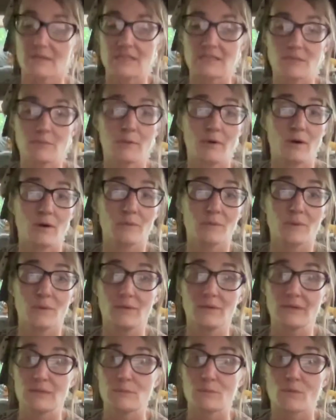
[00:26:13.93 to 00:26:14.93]
the ball
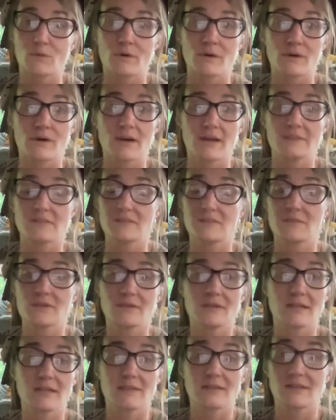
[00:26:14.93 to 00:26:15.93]
rolling more. I just
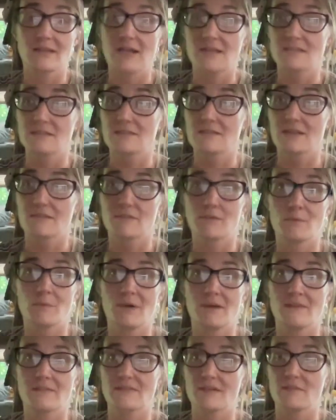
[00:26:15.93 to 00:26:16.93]
feel like the last several
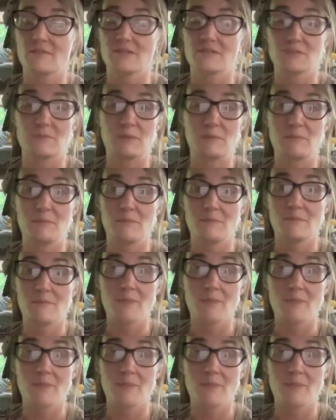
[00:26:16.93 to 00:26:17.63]
months I've just been